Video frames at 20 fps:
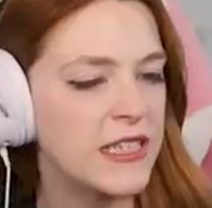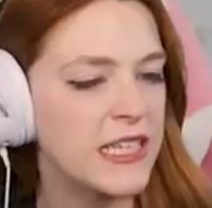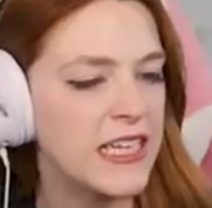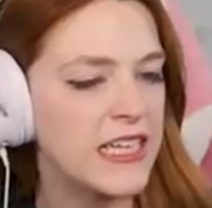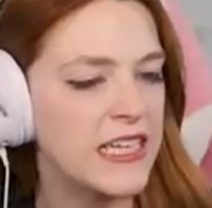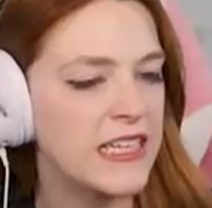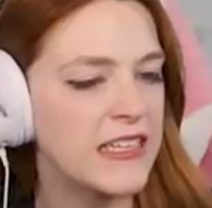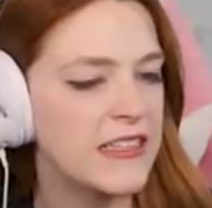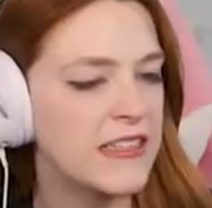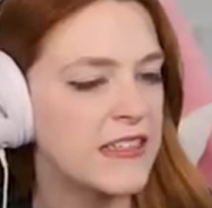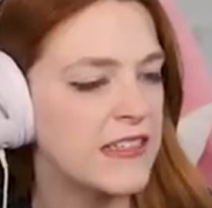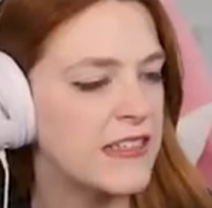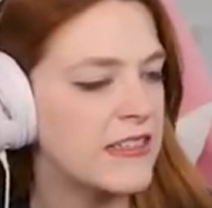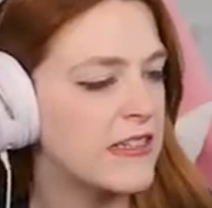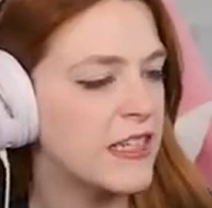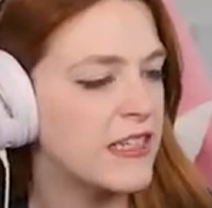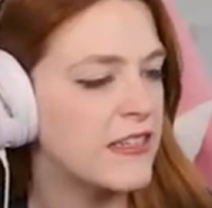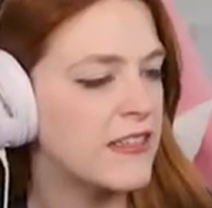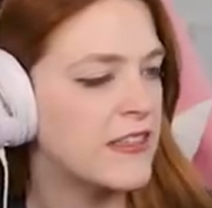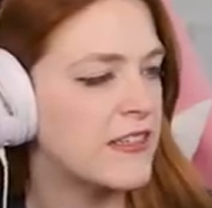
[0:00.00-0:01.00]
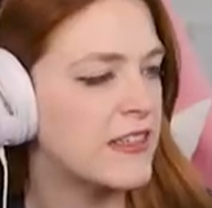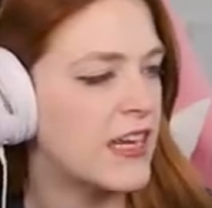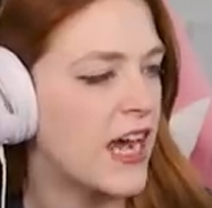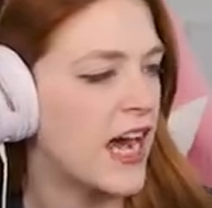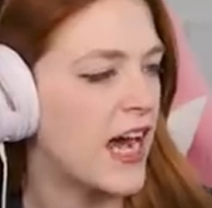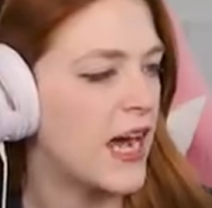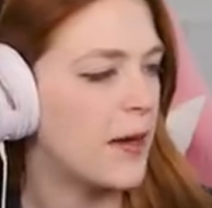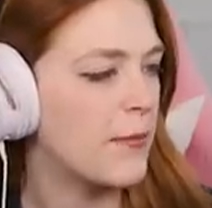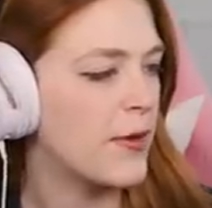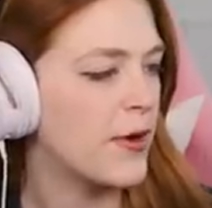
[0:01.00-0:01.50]
please, please
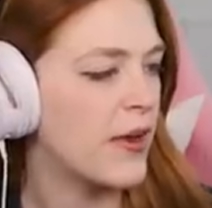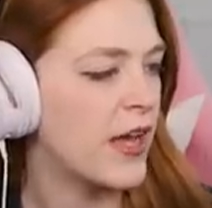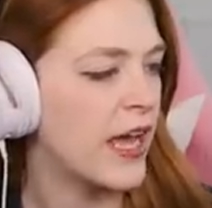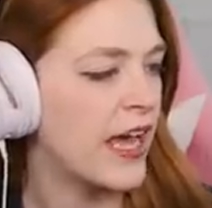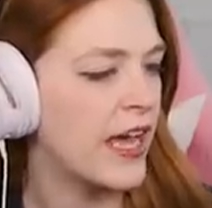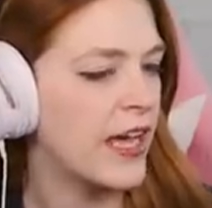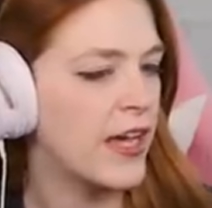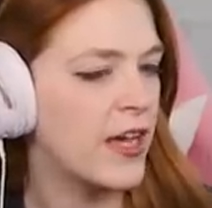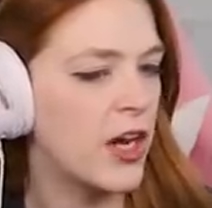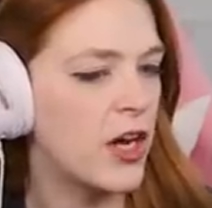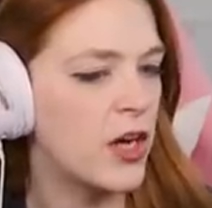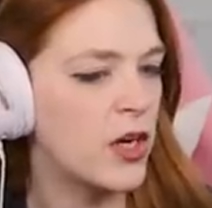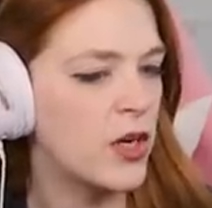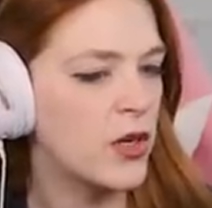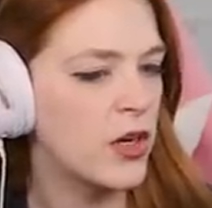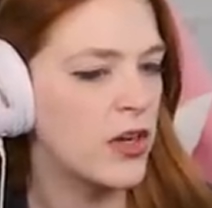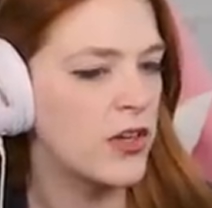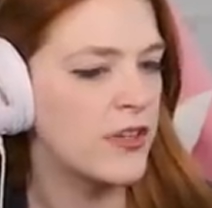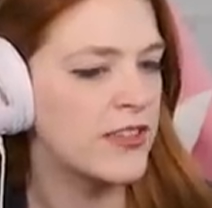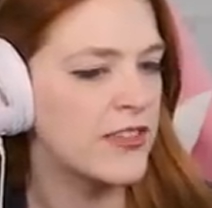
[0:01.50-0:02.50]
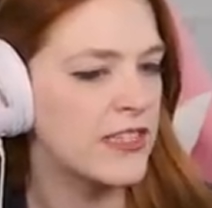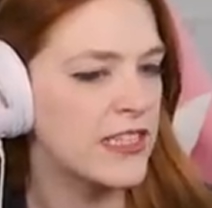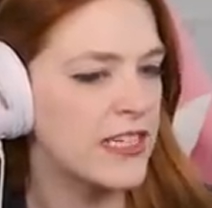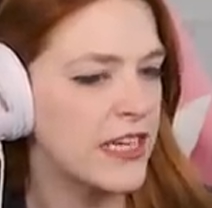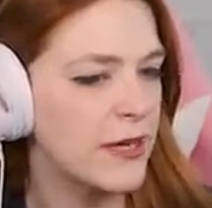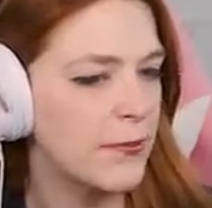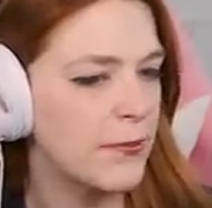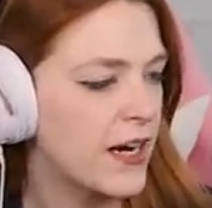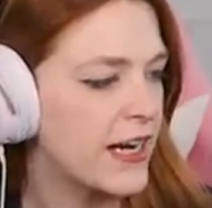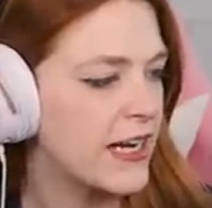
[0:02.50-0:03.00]
stop, okay? Go, go to
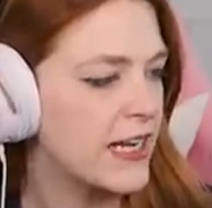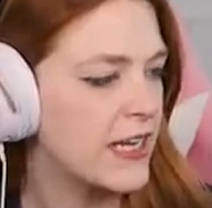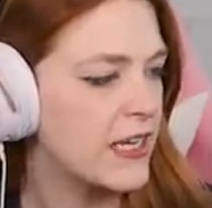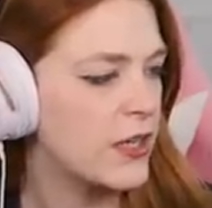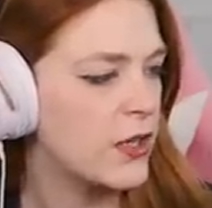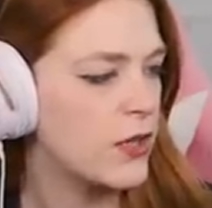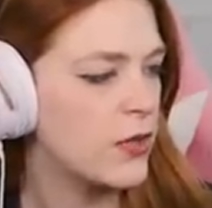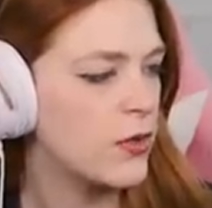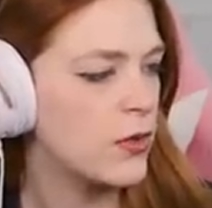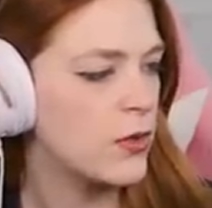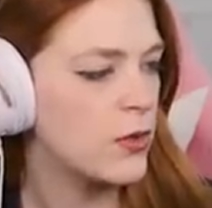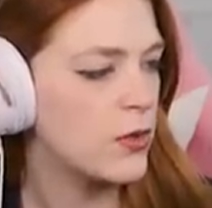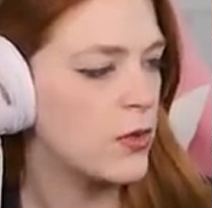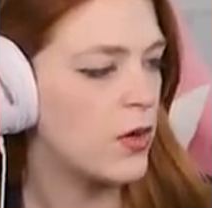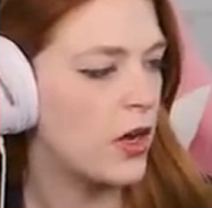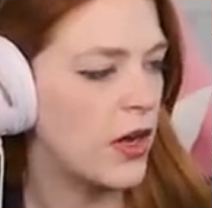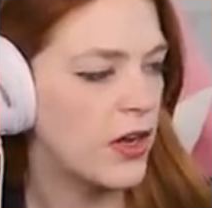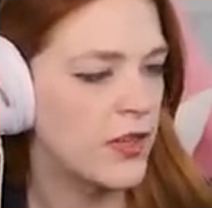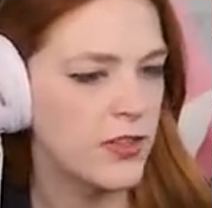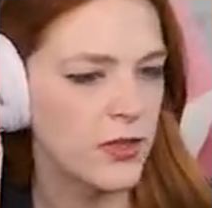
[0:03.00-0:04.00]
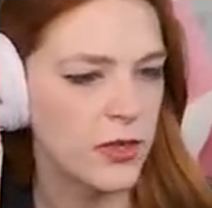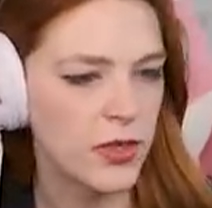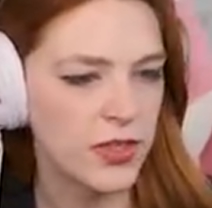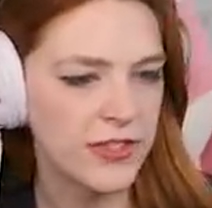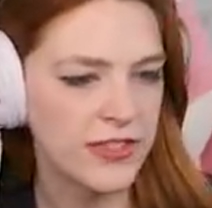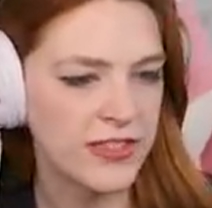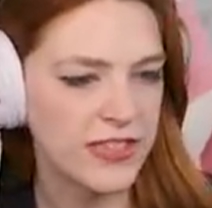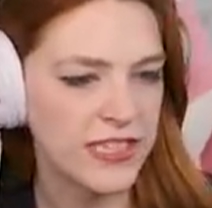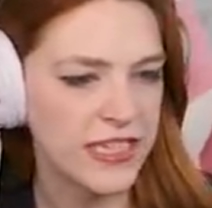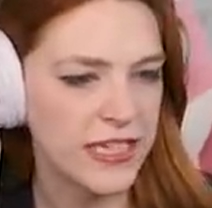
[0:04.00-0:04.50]
sleep, all right? You also go
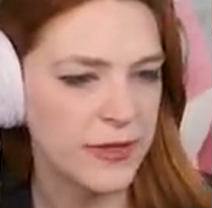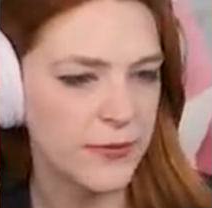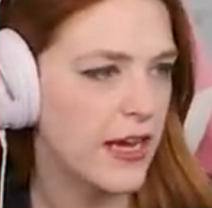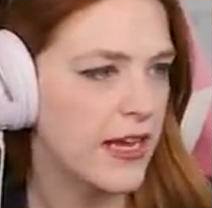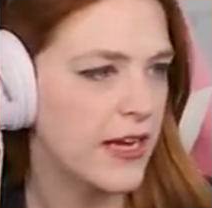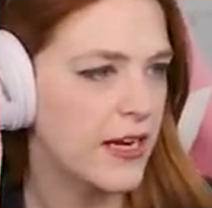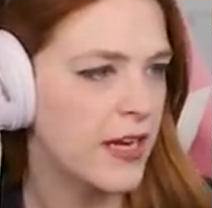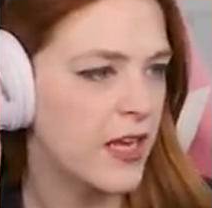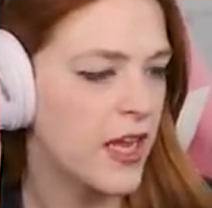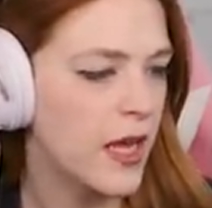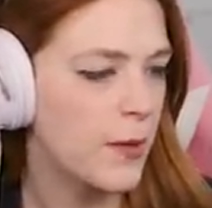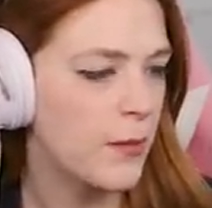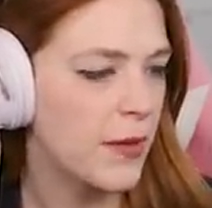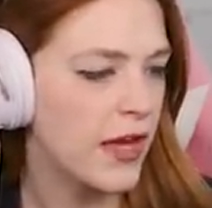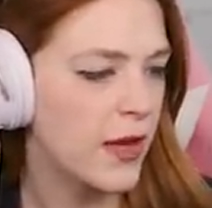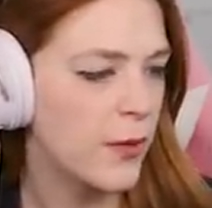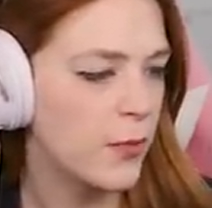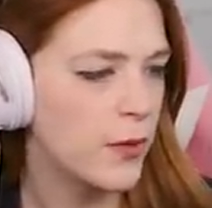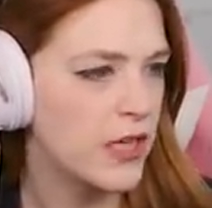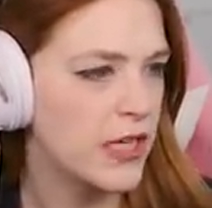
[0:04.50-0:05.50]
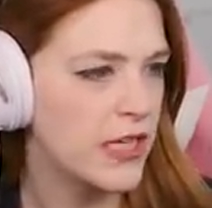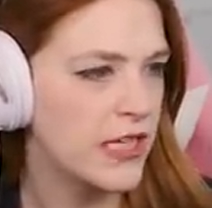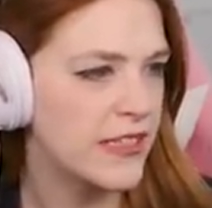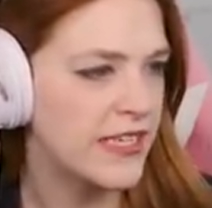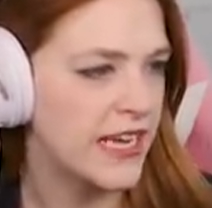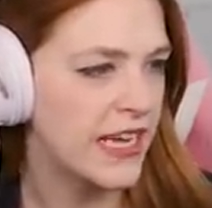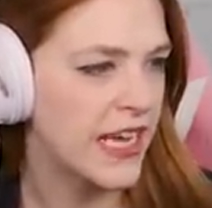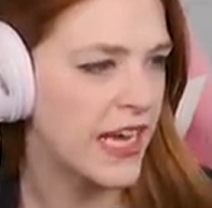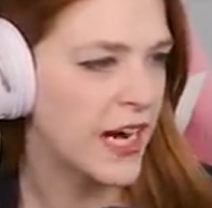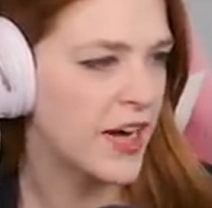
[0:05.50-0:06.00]
to sleep, and Clement will take